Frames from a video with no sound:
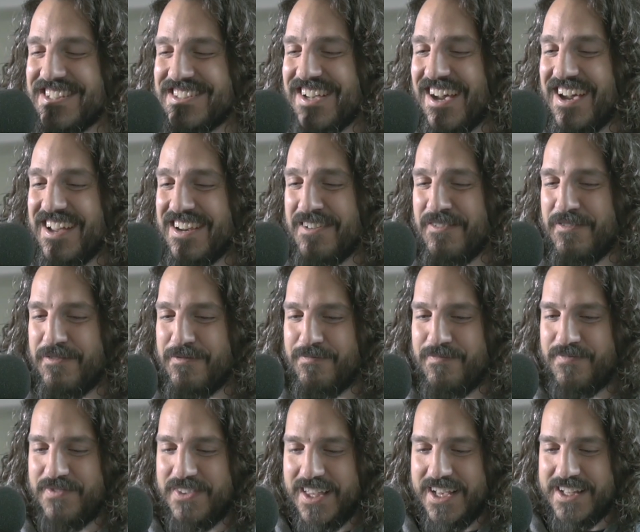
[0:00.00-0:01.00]
is kind of,
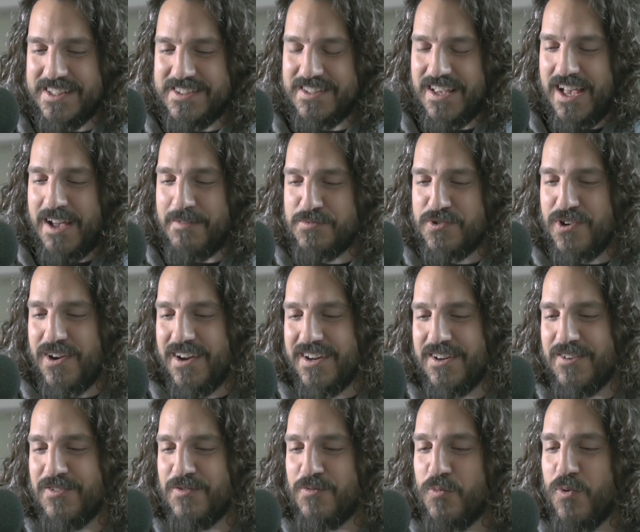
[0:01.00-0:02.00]
I'm trying
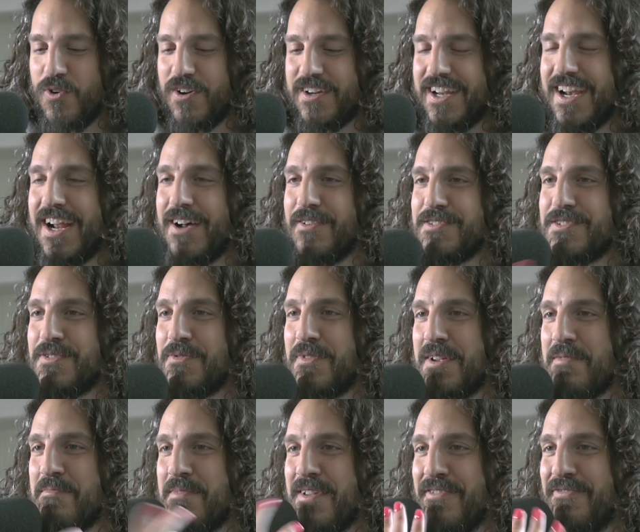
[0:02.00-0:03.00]
to work it out so it
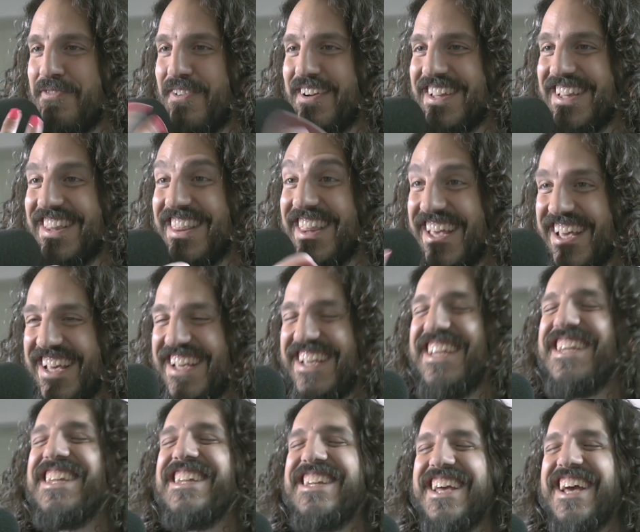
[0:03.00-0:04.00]
could be a funny thing.
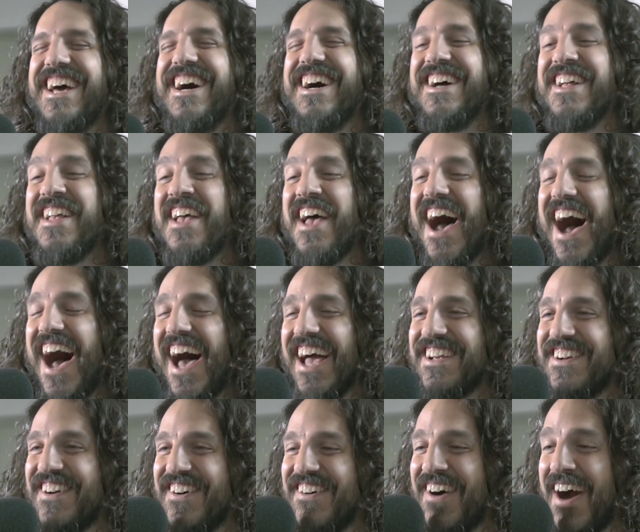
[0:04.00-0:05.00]
Yeah. I
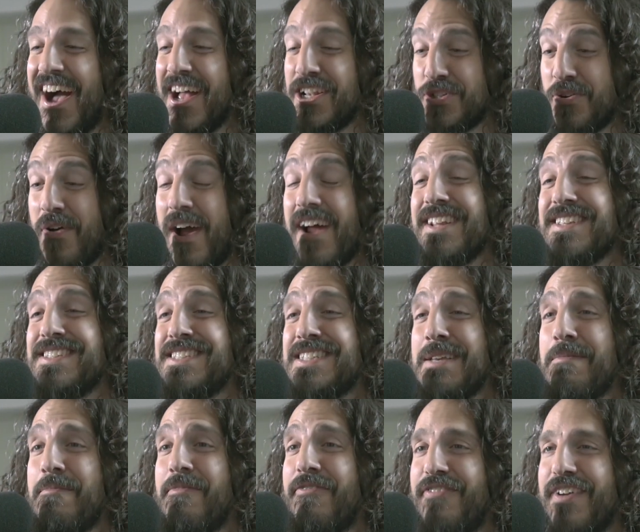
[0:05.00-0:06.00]
try to
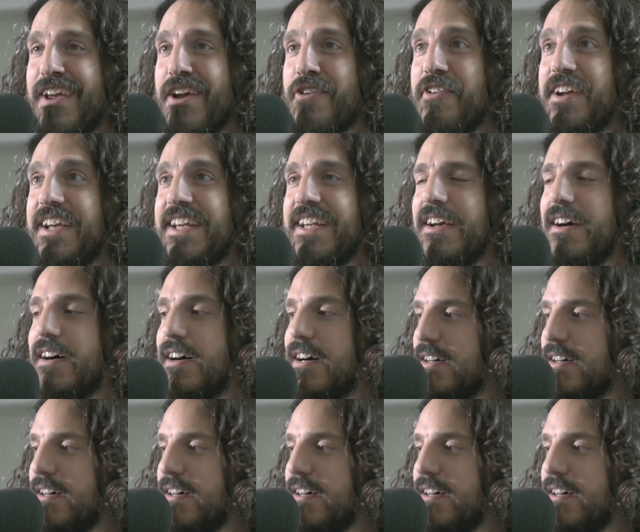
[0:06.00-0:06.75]
seem very,